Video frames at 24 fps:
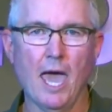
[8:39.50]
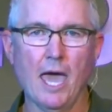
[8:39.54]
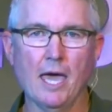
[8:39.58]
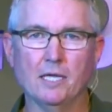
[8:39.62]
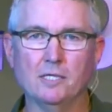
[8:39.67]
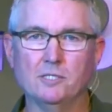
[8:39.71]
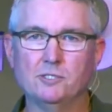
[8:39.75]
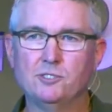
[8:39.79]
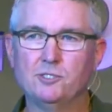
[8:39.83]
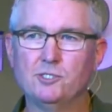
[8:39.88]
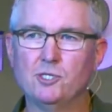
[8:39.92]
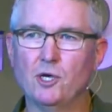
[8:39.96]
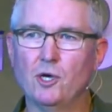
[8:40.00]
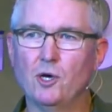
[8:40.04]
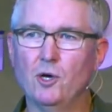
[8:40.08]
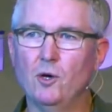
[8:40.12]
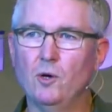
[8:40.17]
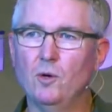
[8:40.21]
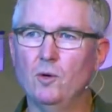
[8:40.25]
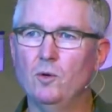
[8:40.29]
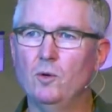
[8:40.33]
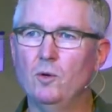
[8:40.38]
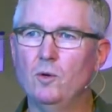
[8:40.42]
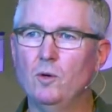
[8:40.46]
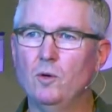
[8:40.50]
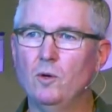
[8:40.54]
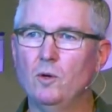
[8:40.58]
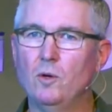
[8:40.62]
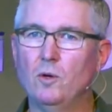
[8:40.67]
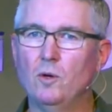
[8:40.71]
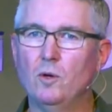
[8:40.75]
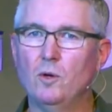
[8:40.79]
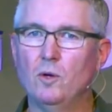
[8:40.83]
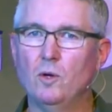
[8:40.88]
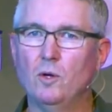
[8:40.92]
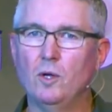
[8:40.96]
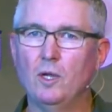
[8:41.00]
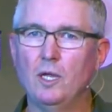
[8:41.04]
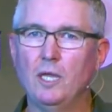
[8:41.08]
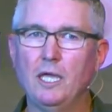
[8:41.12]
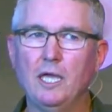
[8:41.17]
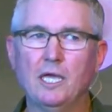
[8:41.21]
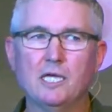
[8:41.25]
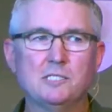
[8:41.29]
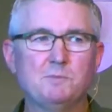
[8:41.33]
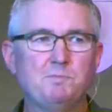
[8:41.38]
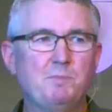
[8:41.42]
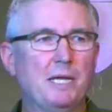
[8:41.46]
And so
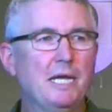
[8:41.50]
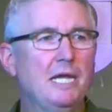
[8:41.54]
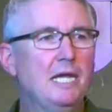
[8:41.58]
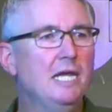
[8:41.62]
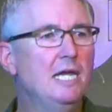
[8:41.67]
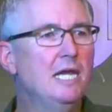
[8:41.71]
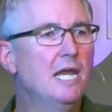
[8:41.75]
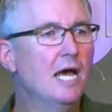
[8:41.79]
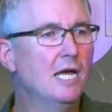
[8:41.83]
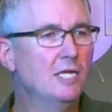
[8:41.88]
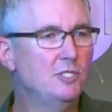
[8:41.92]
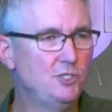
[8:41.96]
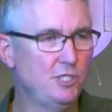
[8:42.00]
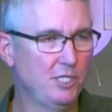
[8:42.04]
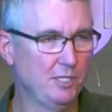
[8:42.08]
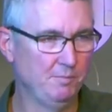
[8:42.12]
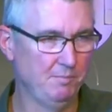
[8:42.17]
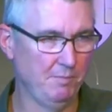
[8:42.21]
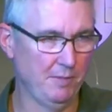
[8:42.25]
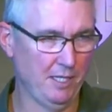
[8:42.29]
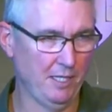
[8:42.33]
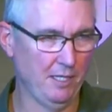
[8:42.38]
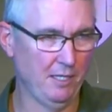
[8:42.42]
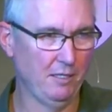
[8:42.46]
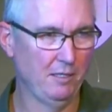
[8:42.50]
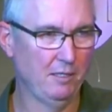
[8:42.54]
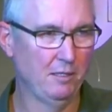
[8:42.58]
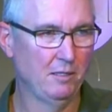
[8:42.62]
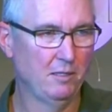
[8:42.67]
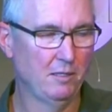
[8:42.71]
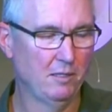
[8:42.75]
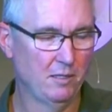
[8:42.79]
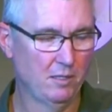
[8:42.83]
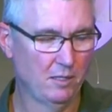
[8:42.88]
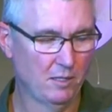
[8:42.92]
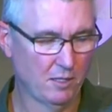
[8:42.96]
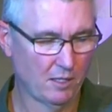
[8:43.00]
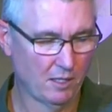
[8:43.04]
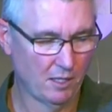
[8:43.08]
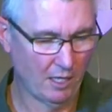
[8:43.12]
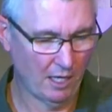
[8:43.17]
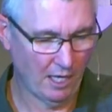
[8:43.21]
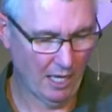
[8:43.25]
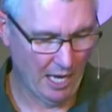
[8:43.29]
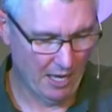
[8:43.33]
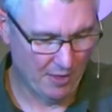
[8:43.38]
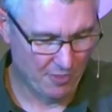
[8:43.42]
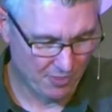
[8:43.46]
he has been nudging me
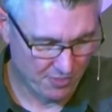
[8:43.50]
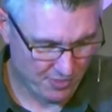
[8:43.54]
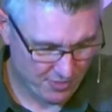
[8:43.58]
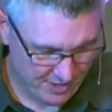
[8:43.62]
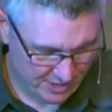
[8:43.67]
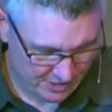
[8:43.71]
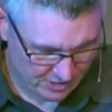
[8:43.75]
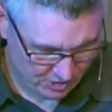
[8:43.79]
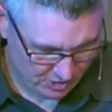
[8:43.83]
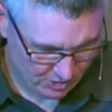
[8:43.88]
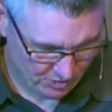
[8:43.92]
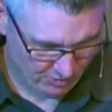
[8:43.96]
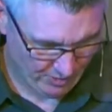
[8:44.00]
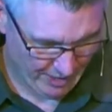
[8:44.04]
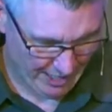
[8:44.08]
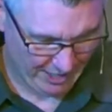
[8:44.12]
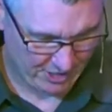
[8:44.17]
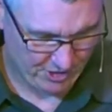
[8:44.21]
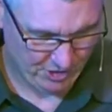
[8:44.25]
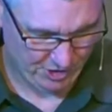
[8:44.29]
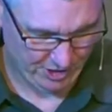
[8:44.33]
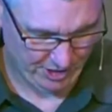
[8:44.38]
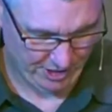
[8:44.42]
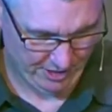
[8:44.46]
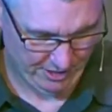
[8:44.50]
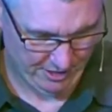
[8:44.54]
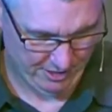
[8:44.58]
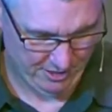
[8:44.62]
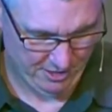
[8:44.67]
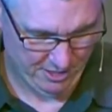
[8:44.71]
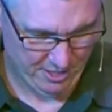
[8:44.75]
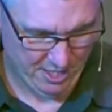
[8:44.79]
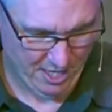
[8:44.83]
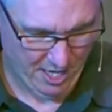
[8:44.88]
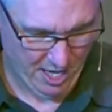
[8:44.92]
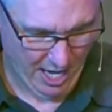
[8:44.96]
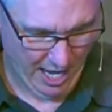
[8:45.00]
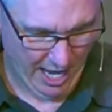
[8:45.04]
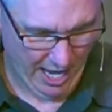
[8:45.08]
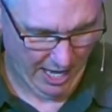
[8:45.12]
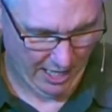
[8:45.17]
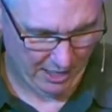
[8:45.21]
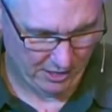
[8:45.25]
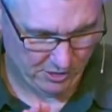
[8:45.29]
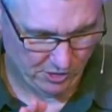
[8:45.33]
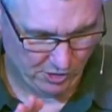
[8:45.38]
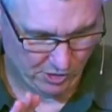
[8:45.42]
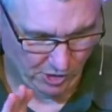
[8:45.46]
in this direction,
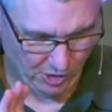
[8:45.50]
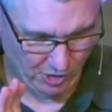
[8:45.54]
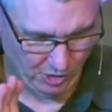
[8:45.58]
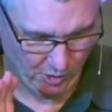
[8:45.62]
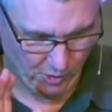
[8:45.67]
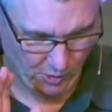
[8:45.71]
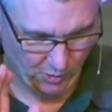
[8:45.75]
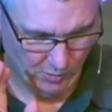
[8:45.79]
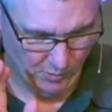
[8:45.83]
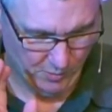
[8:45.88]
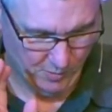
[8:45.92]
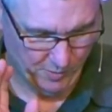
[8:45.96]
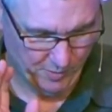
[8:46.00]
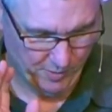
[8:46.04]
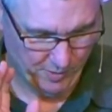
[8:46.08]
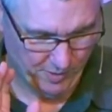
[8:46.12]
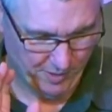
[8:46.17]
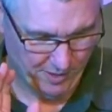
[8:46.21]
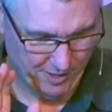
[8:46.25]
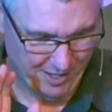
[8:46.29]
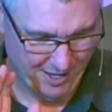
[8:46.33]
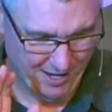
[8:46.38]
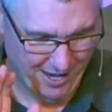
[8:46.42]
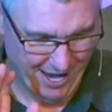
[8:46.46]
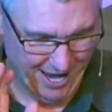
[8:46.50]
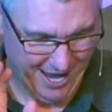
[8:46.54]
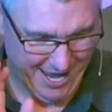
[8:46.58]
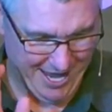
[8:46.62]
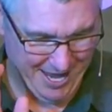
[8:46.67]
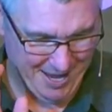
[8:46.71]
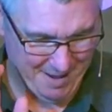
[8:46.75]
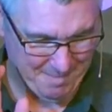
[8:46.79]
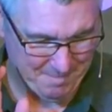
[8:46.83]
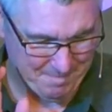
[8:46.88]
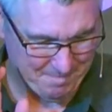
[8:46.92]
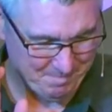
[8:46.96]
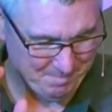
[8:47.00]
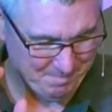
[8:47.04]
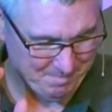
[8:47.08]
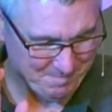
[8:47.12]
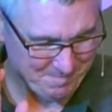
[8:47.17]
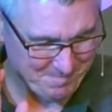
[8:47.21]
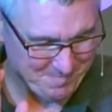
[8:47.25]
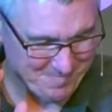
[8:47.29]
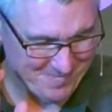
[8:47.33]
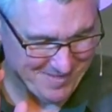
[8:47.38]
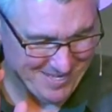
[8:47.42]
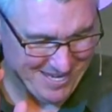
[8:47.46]
and so I am
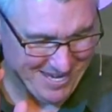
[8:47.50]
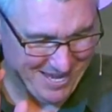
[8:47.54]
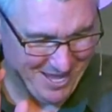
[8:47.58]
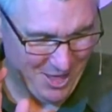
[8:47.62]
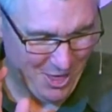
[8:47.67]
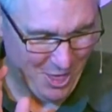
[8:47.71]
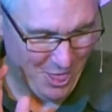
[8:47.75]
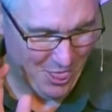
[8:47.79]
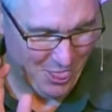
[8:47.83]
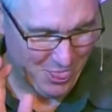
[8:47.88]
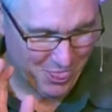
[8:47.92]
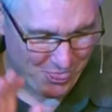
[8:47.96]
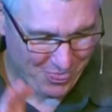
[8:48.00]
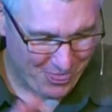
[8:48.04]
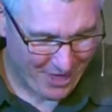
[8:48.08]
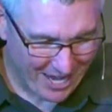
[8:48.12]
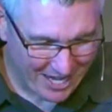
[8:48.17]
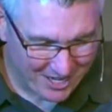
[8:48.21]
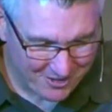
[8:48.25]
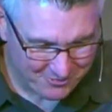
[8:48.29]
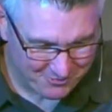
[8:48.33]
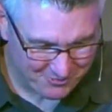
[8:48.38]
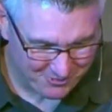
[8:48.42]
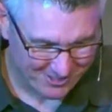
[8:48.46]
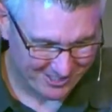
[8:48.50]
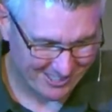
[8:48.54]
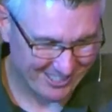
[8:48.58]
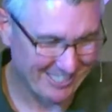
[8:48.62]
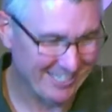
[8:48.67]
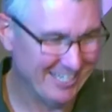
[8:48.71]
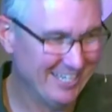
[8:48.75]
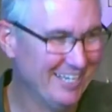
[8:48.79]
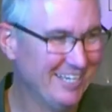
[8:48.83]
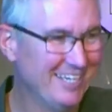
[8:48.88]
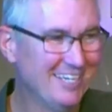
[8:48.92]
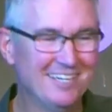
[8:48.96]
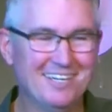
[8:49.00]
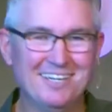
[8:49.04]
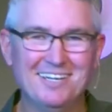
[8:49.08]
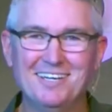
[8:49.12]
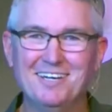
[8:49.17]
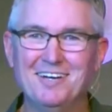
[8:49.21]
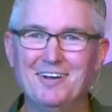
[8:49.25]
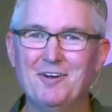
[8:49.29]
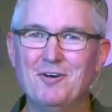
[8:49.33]
thankfully